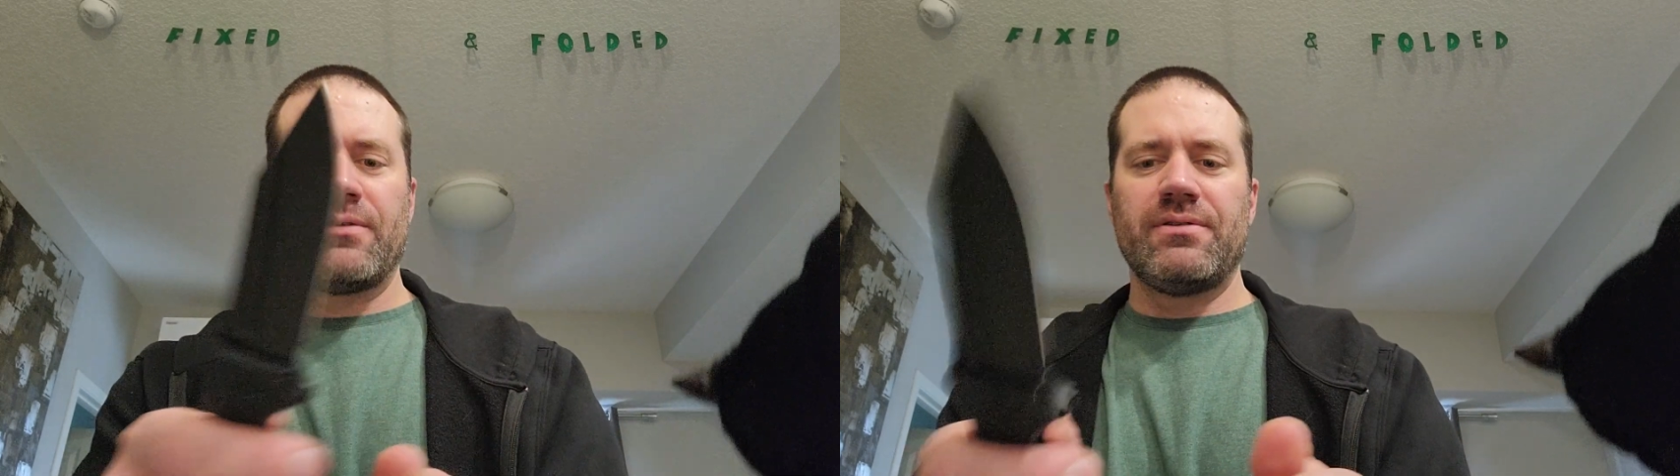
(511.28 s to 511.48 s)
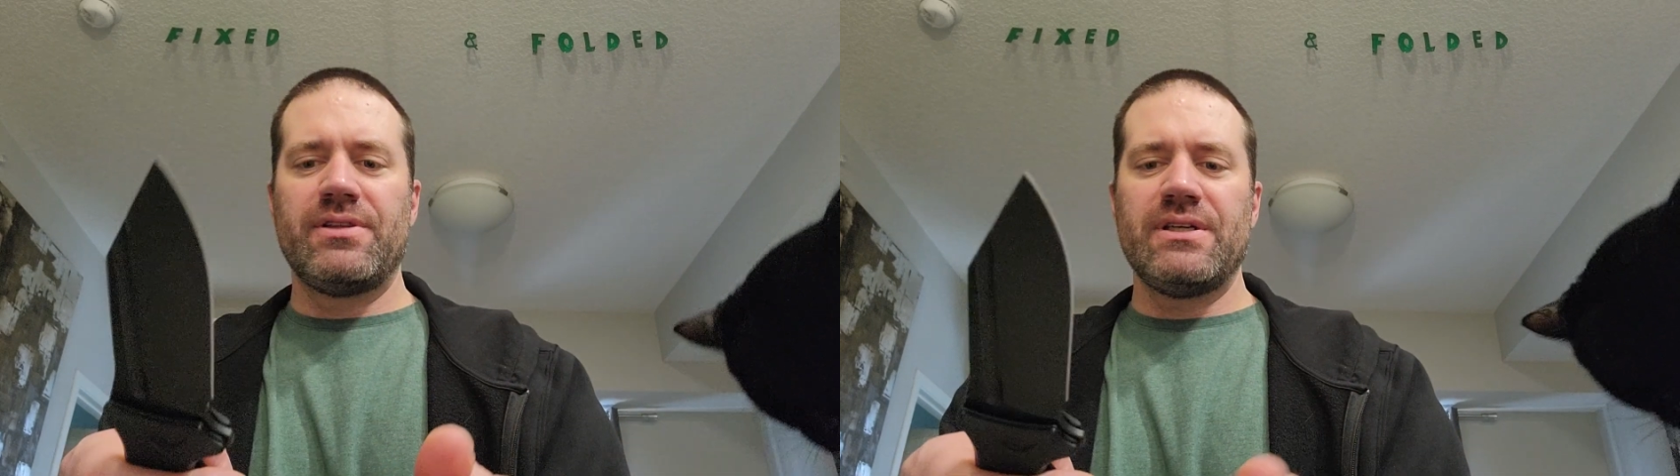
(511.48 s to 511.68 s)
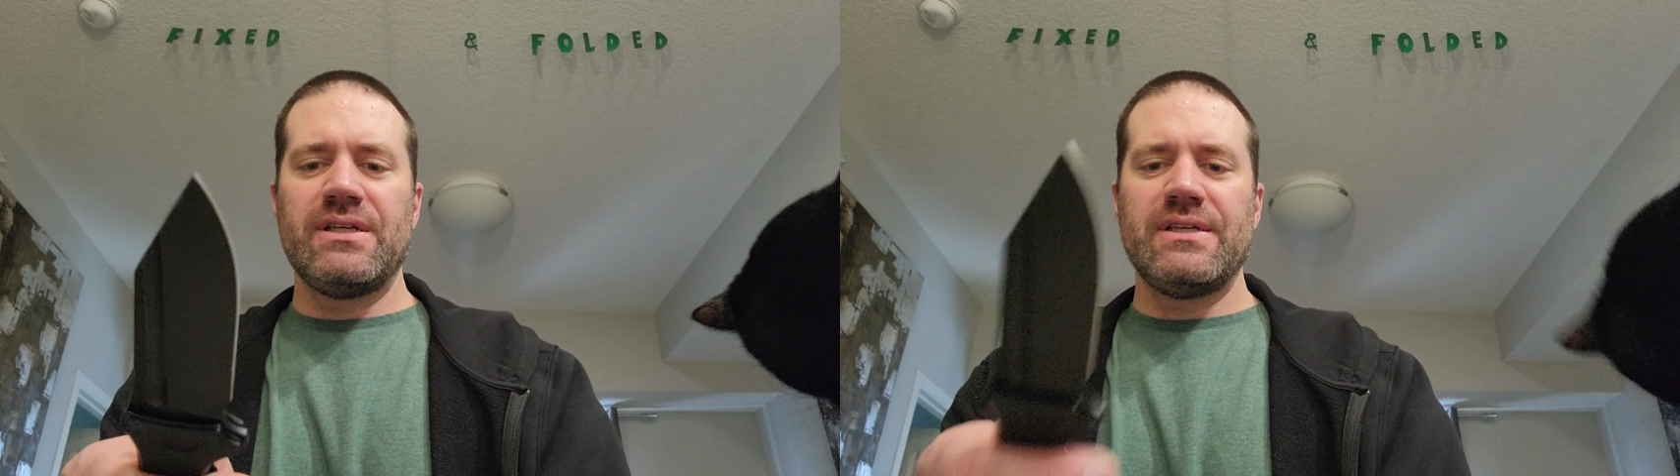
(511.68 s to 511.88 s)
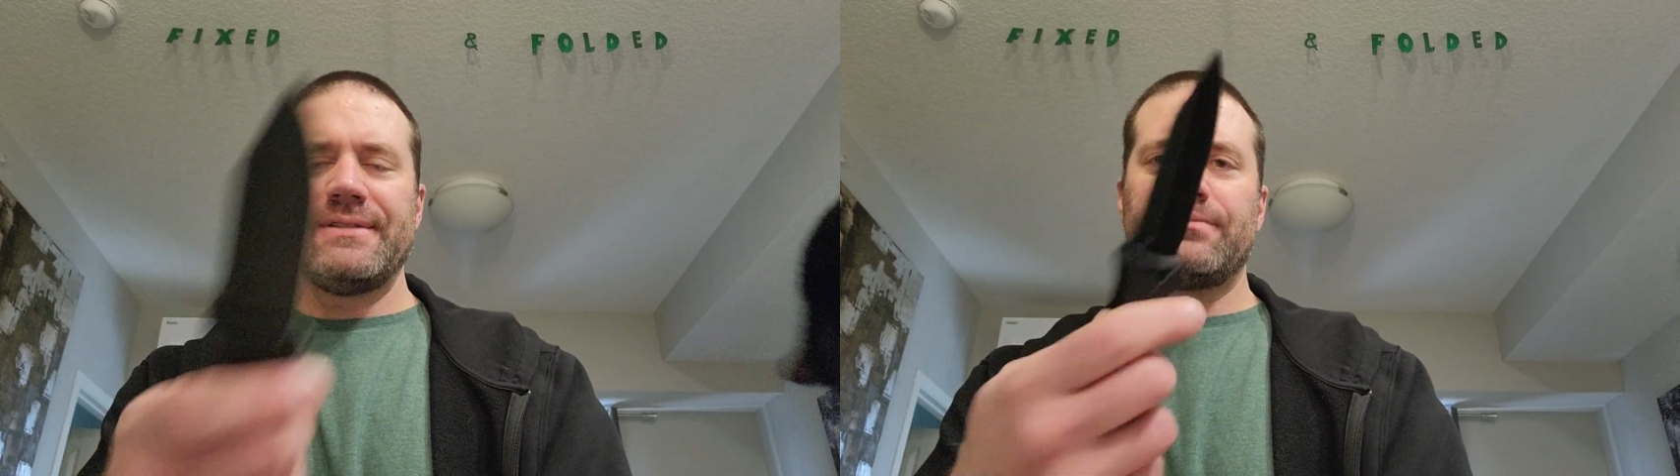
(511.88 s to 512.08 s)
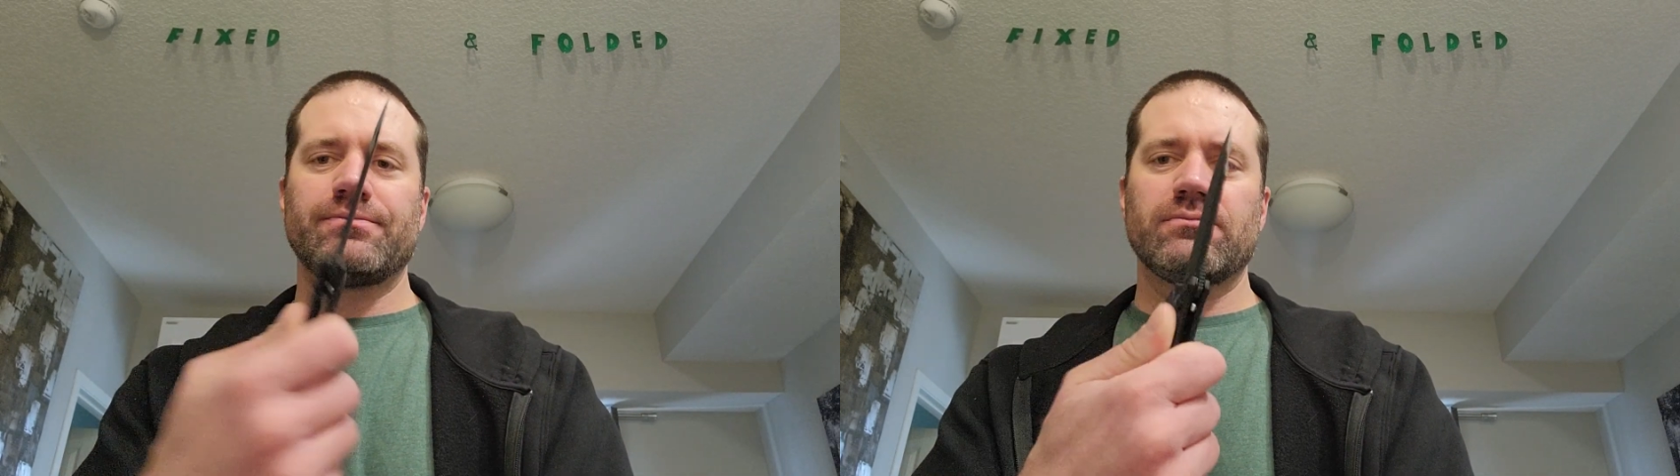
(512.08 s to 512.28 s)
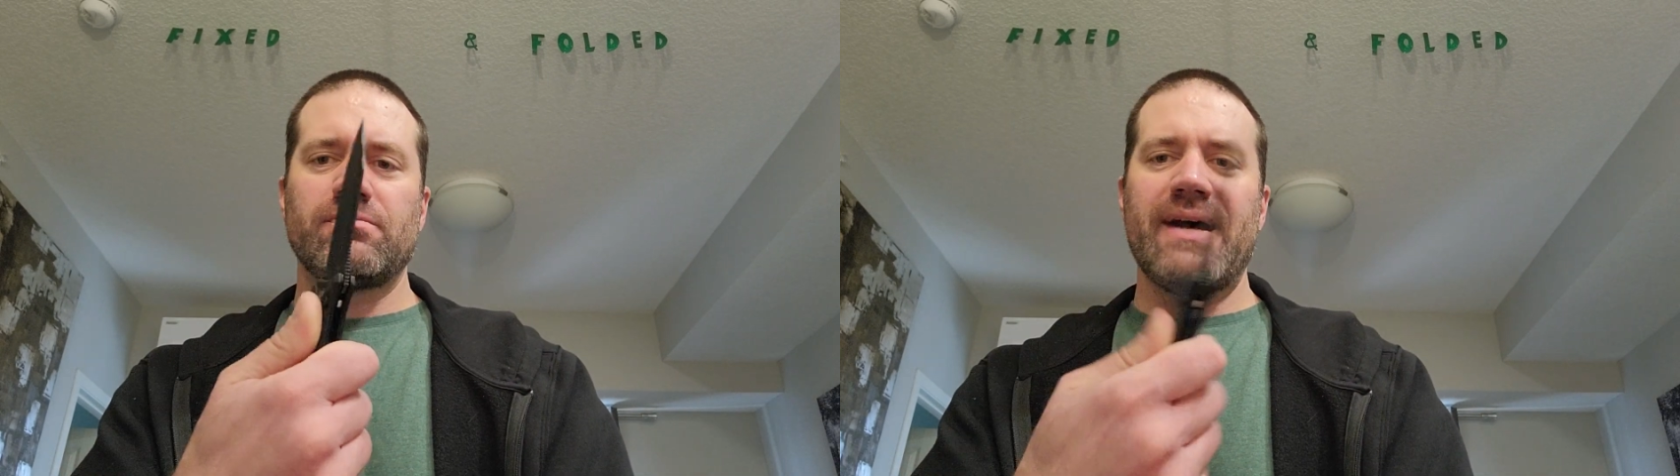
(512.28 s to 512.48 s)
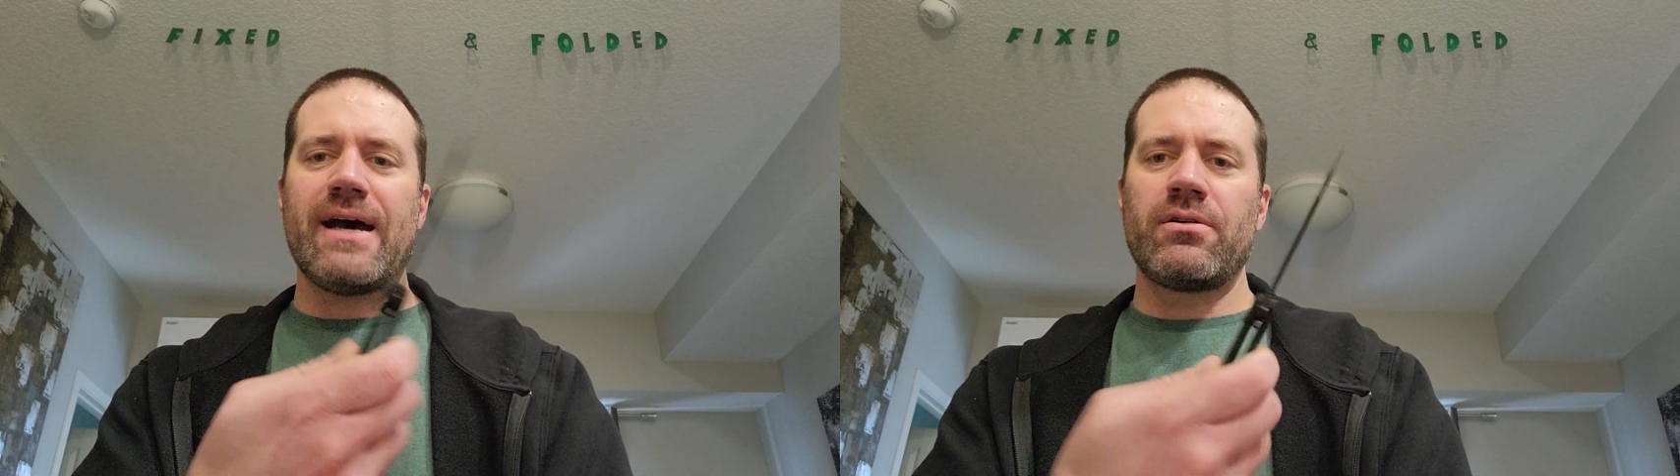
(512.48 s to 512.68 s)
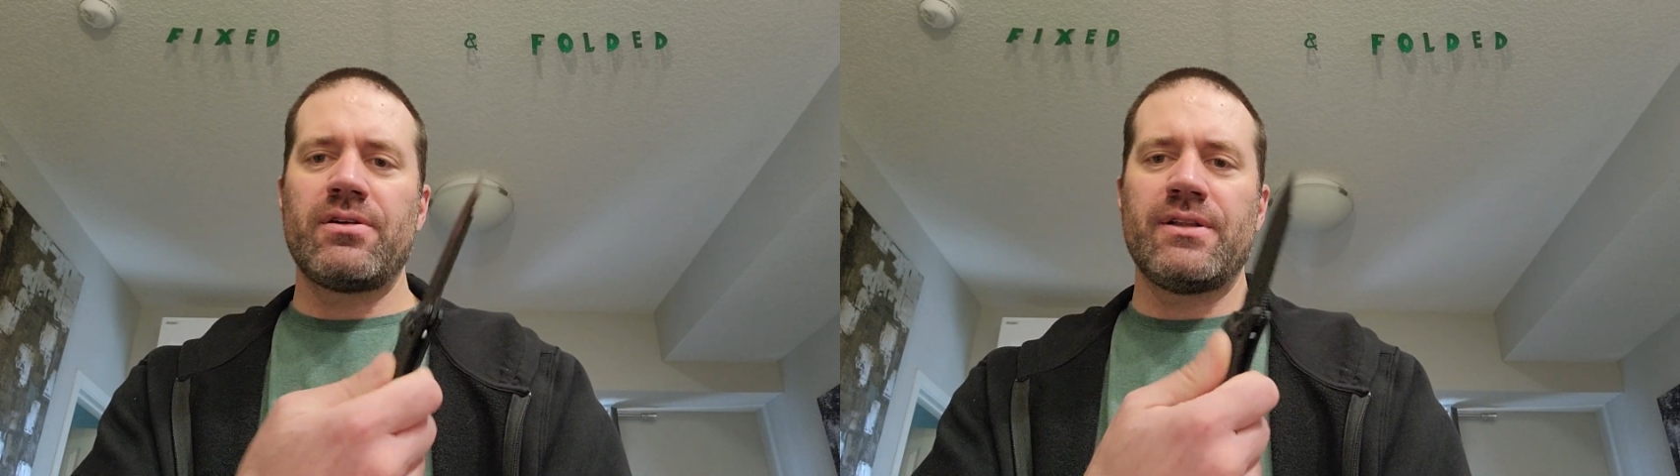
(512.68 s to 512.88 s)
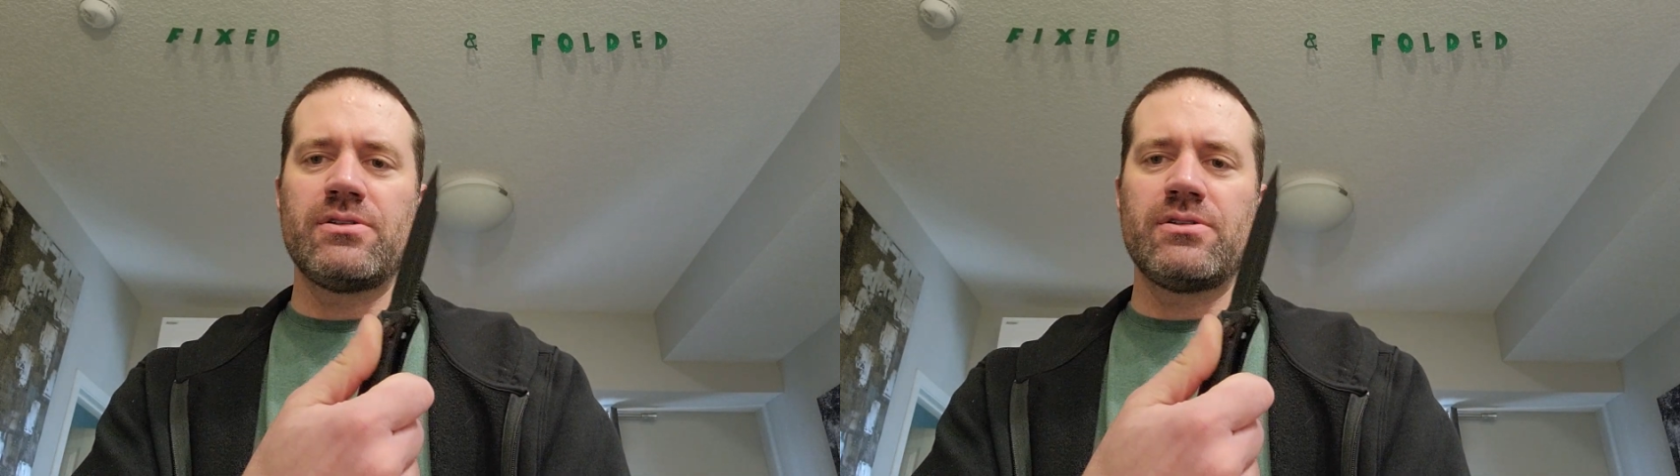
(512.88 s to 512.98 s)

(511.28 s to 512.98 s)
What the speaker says: The pattern on